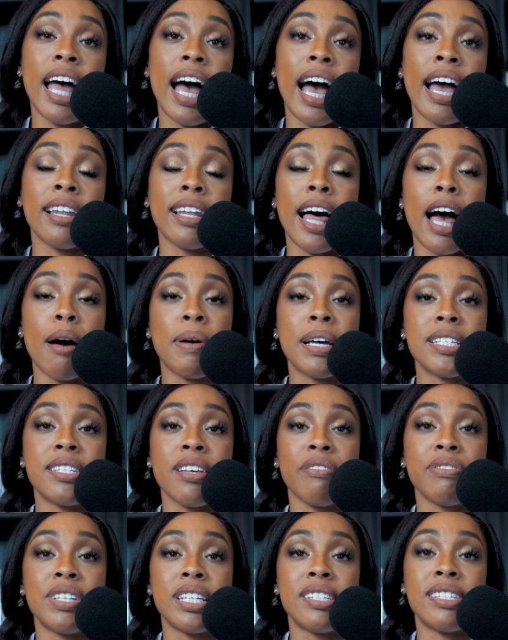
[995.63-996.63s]
I allow
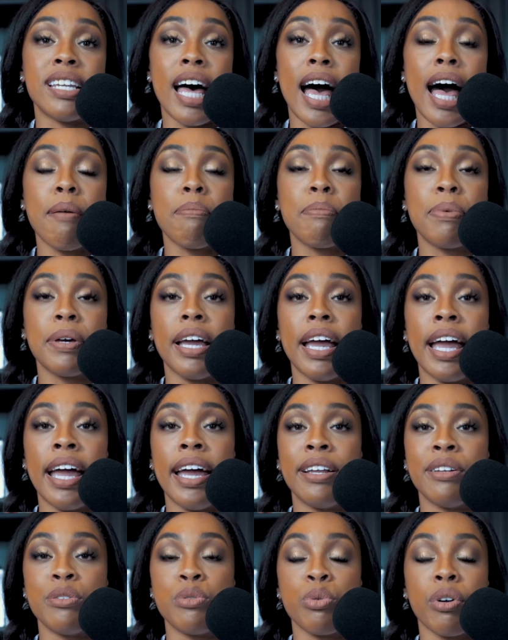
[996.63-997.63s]
myself to stop
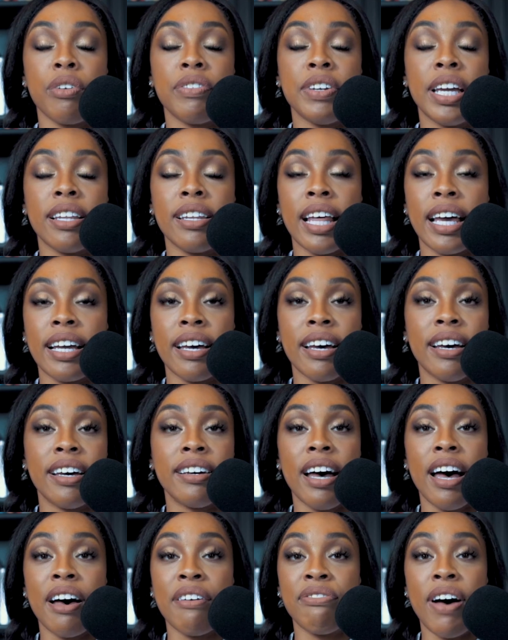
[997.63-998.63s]
and sort of get like
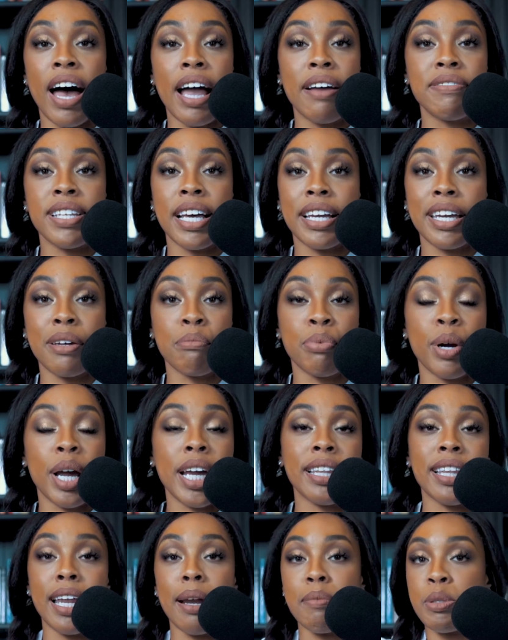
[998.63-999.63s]
a 5-second
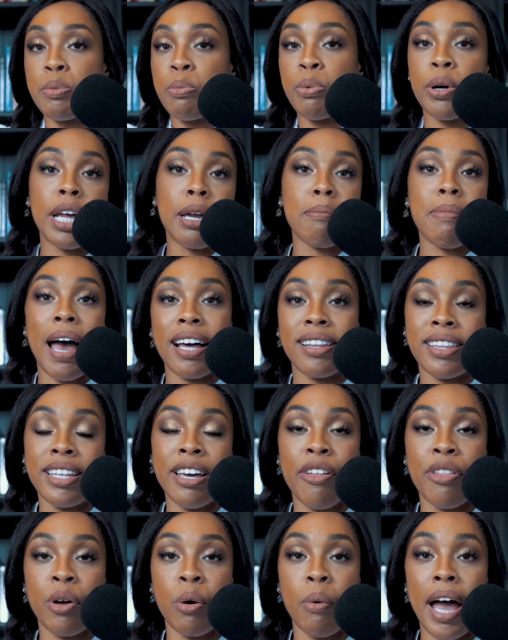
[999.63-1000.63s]
break, and then I'm sprinting back the
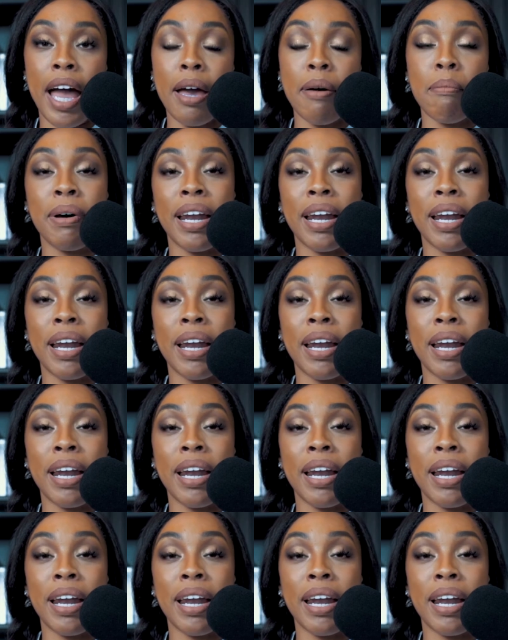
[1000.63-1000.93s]
other way.